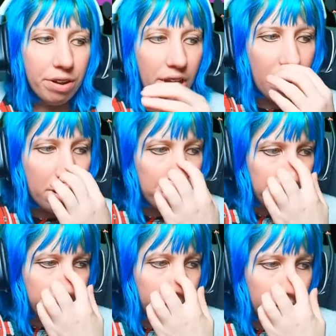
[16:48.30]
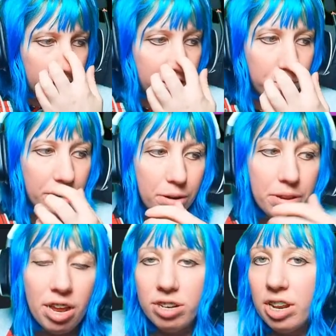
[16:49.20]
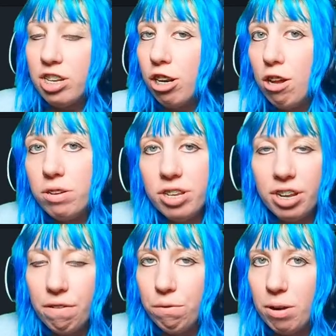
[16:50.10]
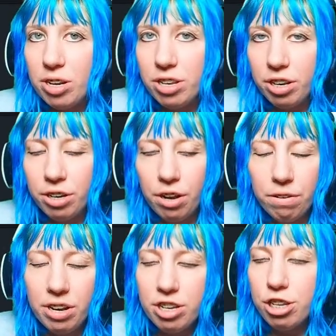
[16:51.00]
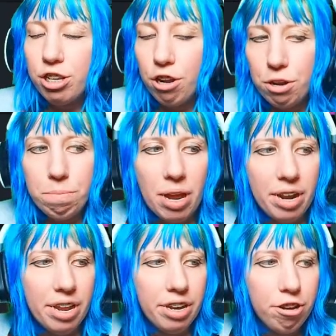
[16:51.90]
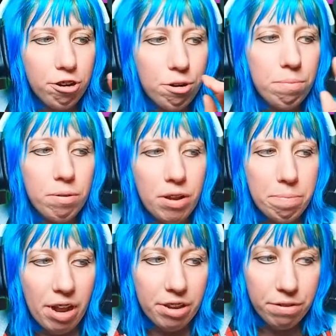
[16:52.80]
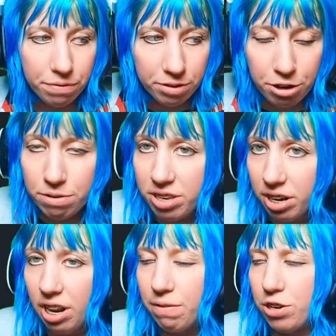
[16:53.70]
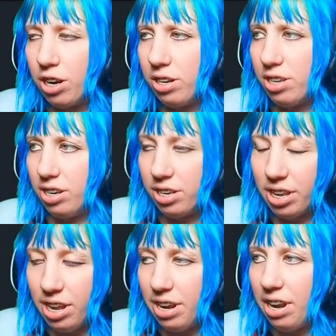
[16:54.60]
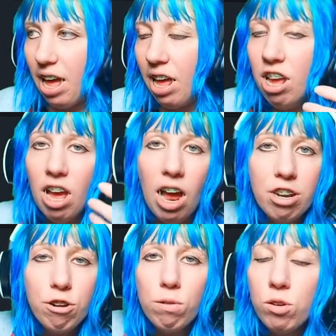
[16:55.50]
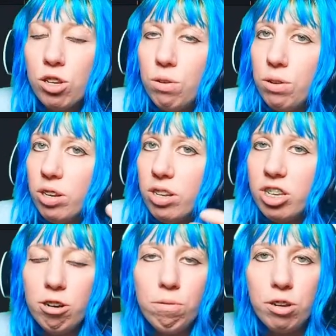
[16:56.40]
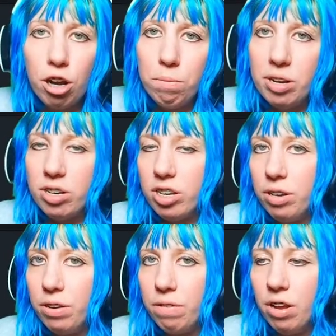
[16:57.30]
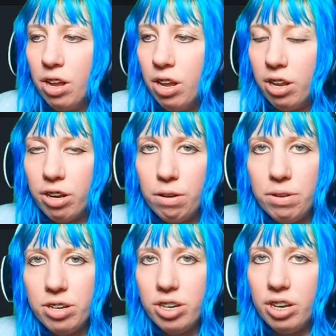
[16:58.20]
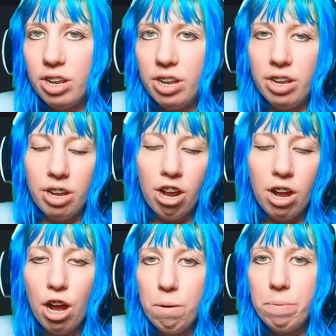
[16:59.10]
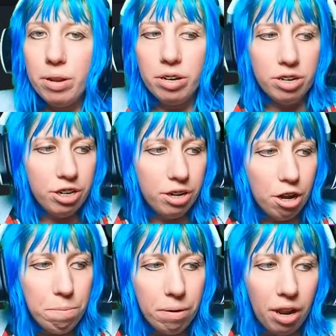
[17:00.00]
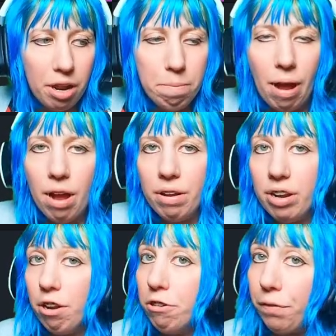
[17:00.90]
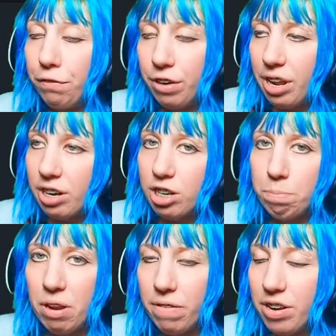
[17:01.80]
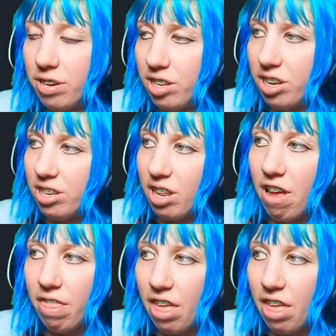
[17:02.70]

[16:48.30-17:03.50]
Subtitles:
now. Still here, yeah, there's loads of giveaways to go. There's so many. Don't worry about it. You still have chances. Get in there. And also you can still go into the hub and, you know, play about in those free experiences that are